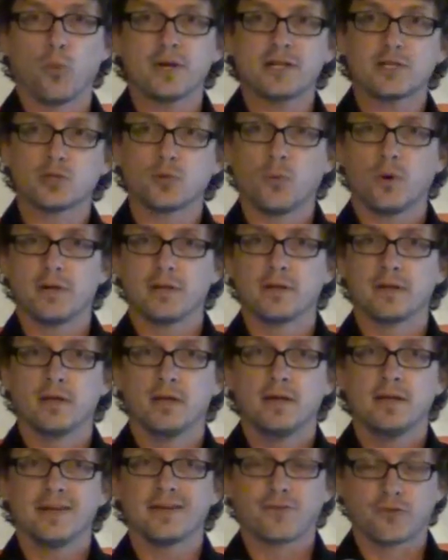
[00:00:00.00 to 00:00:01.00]
which
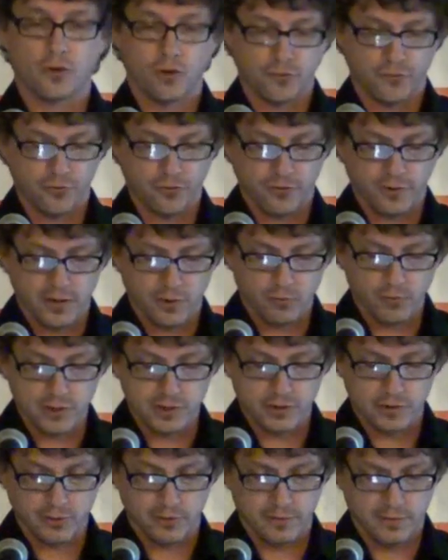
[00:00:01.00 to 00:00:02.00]
one is closer to the
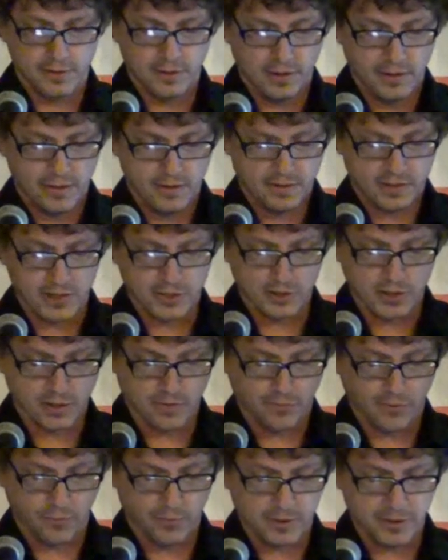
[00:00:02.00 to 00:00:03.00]
original teaching of the